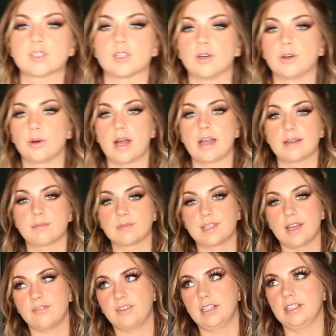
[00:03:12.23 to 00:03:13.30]
so I am
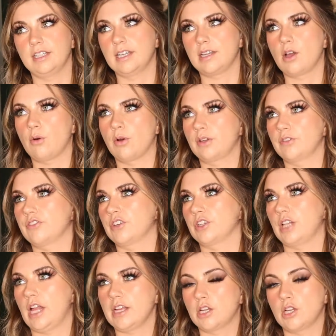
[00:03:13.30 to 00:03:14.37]
definitely going
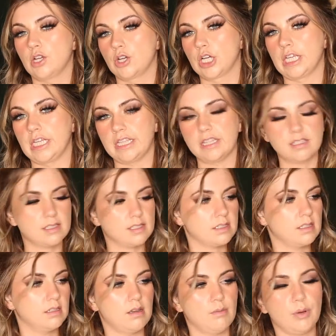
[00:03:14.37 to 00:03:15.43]
for like
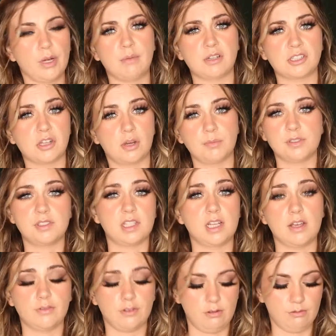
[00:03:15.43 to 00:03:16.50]
greens pretty much almost in
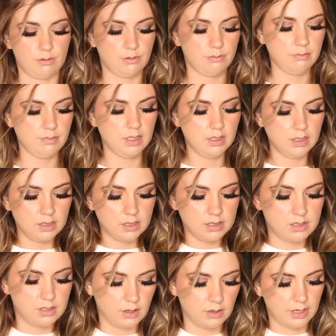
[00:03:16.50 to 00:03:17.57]
every room.
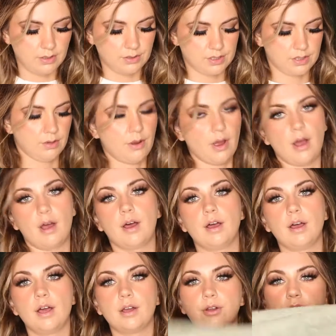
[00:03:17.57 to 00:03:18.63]
So I also got
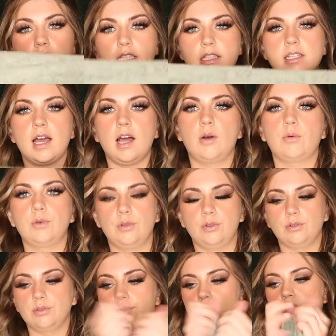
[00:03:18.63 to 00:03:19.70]
a green
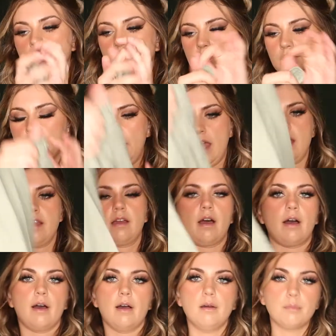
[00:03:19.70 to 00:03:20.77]
towel to hang
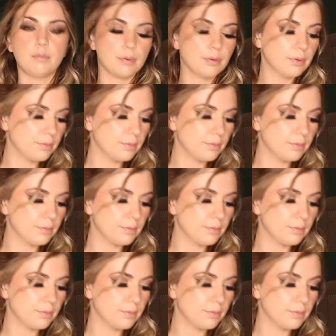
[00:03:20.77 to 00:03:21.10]
up